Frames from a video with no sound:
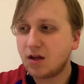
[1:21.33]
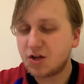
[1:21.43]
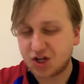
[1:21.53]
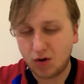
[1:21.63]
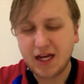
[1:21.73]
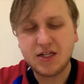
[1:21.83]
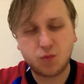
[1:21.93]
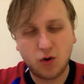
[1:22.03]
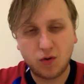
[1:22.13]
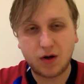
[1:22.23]
So Leeds
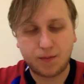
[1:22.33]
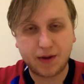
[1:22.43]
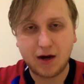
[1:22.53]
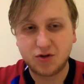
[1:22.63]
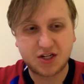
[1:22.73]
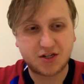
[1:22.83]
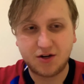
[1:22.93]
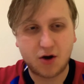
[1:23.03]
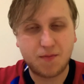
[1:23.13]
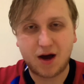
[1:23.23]
will, Bielsa's
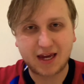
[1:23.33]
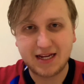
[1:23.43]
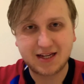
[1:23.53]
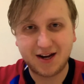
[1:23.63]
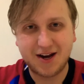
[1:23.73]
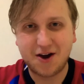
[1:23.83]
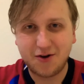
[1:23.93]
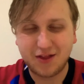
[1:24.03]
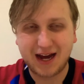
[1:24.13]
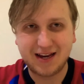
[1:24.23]
no mug. He's going to know
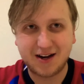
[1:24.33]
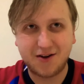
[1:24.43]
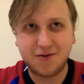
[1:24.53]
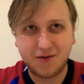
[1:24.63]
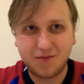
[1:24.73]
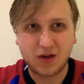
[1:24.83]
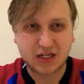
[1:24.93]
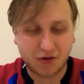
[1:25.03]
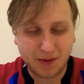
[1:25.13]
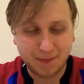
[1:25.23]
that, you know, he's
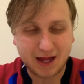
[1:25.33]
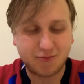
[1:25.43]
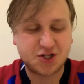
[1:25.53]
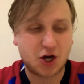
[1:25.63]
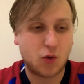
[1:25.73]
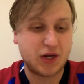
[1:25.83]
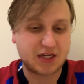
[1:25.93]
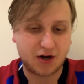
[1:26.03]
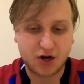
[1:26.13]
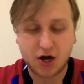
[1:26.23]
going to remember that result. He's
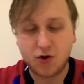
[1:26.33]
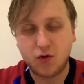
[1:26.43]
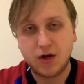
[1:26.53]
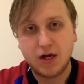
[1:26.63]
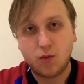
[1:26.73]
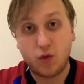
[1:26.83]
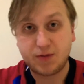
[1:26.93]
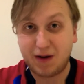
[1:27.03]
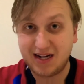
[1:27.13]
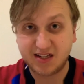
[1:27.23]
going to know which
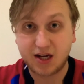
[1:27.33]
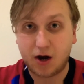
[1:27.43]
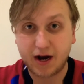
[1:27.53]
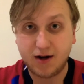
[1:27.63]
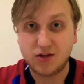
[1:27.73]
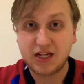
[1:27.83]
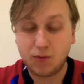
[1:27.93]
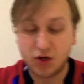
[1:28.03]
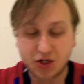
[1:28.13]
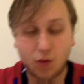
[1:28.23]
players to target in our team,
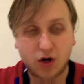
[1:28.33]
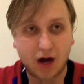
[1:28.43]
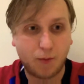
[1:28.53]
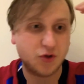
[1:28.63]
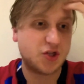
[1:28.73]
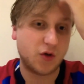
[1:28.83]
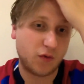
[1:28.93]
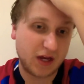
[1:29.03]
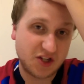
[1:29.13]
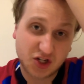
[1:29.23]
which I will come on to
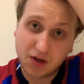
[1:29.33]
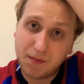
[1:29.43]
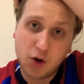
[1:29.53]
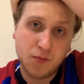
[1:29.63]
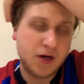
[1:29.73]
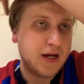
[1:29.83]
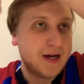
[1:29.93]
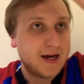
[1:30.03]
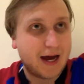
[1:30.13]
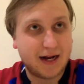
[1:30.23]
in just a moment.
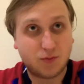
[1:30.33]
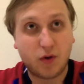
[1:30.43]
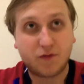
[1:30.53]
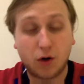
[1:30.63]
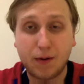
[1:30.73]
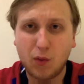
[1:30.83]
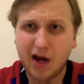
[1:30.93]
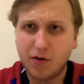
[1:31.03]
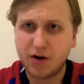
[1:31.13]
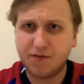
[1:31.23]
And we've got to be
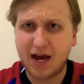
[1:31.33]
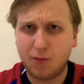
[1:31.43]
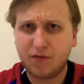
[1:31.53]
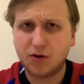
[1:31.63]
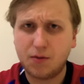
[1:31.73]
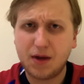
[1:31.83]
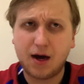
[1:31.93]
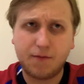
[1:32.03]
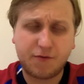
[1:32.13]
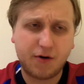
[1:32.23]
wary of that. We've got to be
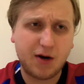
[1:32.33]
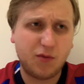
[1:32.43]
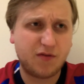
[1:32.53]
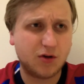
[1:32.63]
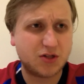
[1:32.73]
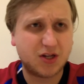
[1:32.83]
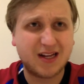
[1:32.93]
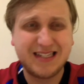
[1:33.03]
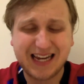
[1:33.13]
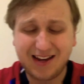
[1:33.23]
up for it. We've got to
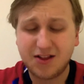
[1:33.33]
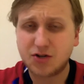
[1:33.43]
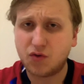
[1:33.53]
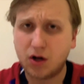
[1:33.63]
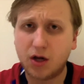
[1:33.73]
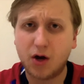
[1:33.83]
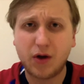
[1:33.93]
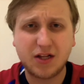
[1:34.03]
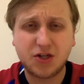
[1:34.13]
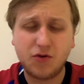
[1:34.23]
continue this run
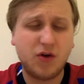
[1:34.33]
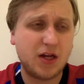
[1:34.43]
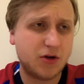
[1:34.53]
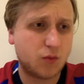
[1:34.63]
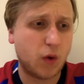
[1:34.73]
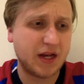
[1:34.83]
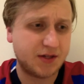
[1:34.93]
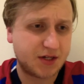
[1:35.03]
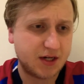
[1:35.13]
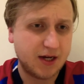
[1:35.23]
going. Two really good
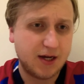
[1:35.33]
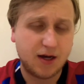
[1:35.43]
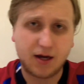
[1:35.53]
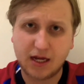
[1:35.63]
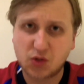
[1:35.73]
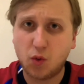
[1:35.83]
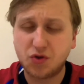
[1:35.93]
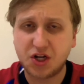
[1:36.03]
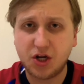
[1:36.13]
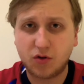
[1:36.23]
wins against Wolves
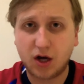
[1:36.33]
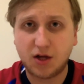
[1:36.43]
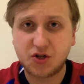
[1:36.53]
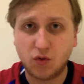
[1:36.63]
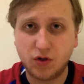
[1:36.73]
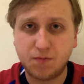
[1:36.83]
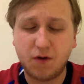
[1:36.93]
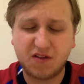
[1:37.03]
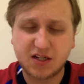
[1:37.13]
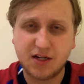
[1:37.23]
and Newcastle has
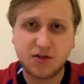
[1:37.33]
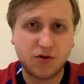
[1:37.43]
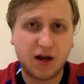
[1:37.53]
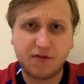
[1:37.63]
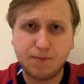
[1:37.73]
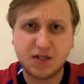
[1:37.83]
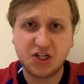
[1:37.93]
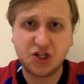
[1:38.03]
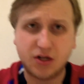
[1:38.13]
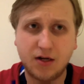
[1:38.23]
moved us into a lovely
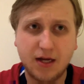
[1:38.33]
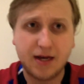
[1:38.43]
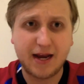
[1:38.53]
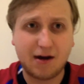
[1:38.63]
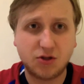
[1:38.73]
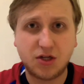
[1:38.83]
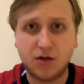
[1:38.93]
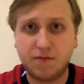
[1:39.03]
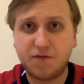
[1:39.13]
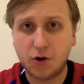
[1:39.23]
position now
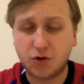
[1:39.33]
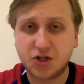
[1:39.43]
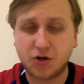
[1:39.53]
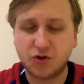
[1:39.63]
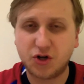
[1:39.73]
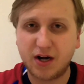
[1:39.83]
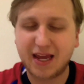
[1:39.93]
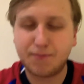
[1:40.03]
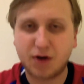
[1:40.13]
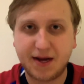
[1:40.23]
to focus on trying to
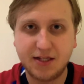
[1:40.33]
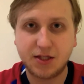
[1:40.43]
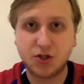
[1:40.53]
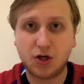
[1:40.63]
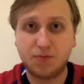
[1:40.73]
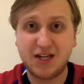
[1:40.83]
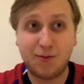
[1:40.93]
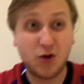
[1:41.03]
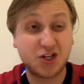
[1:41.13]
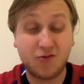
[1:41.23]
get break into the top 10,
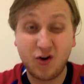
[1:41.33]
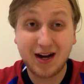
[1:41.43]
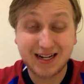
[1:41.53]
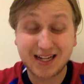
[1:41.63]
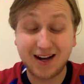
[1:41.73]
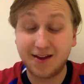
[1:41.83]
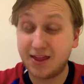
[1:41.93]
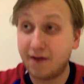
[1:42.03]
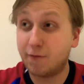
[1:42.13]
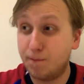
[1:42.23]
which I
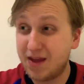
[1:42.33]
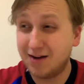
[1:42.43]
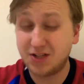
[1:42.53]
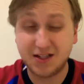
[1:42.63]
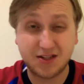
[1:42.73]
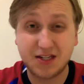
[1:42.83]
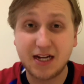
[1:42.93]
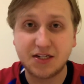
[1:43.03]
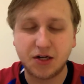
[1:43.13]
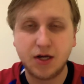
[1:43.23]
think from now to the end of the
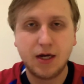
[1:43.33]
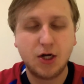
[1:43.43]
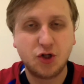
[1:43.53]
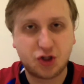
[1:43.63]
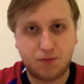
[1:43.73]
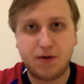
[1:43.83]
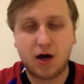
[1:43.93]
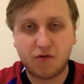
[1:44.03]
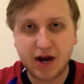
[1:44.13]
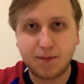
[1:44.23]
season should be
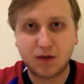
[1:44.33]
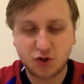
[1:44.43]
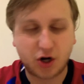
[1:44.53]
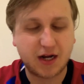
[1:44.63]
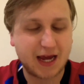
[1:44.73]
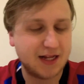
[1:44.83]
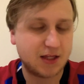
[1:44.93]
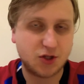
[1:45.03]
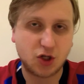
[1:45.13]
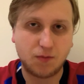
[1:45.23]
our aim, trying to get into
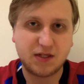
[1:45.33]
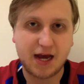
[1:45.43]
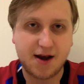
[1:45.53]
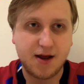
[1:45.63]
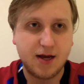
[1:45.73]
the top 10.